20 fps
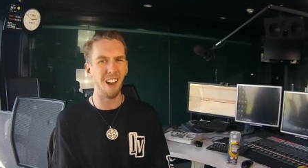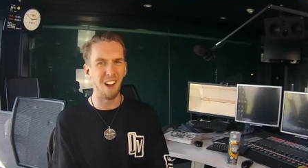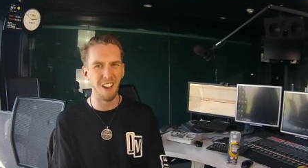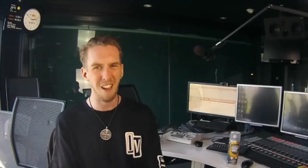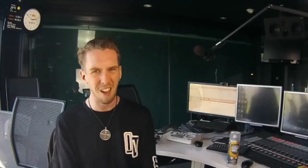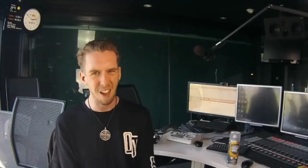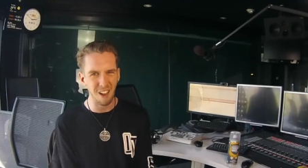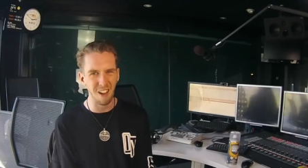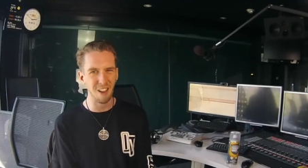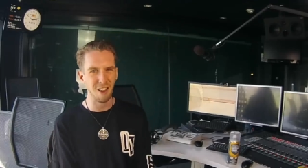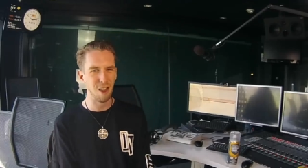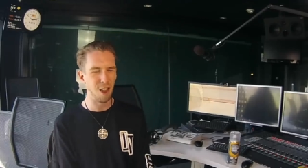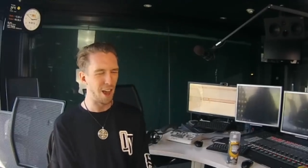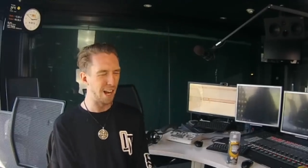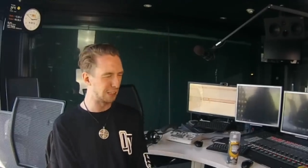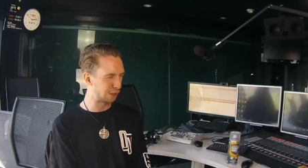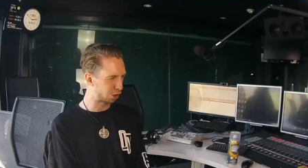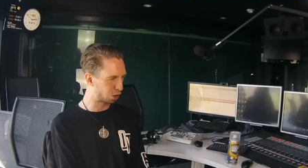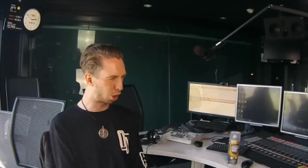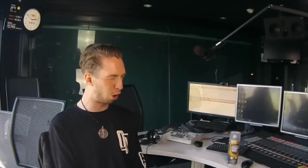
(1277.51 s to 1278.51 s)

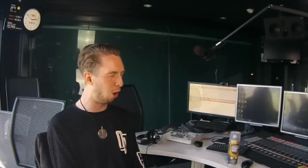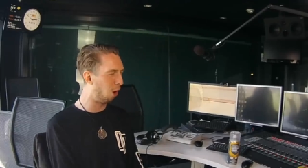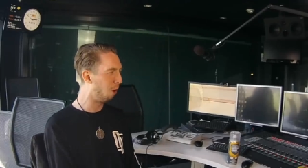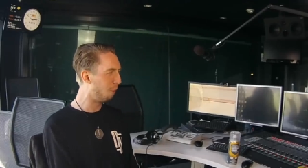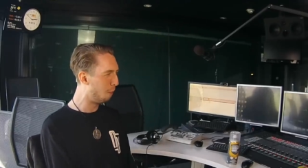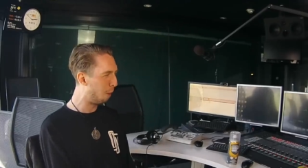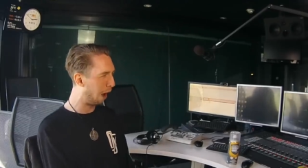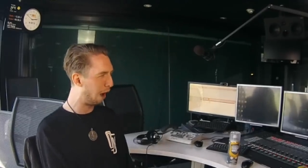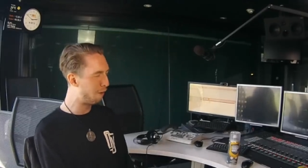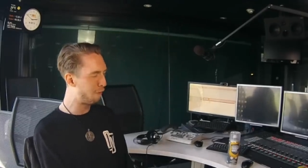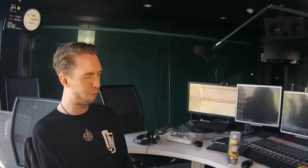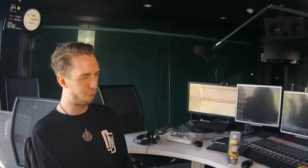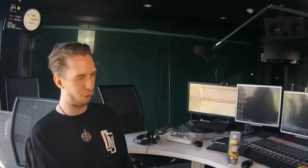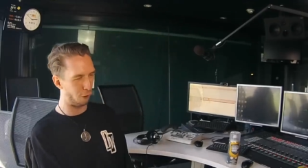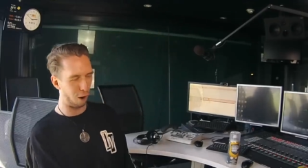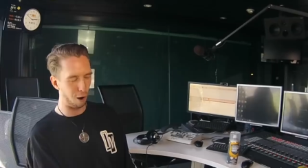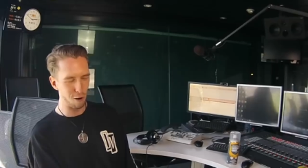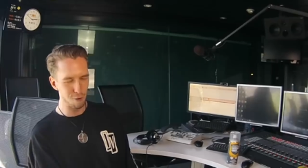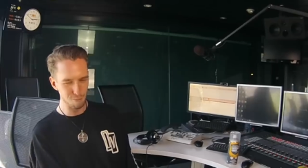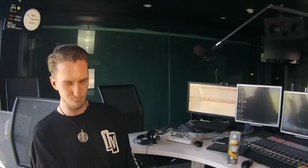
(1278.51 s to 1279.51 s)
let's call my
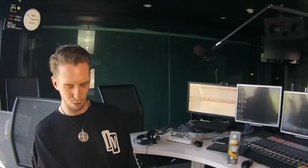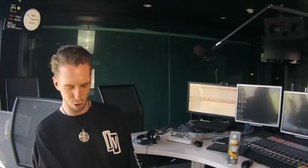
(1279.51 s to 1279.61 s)
phone,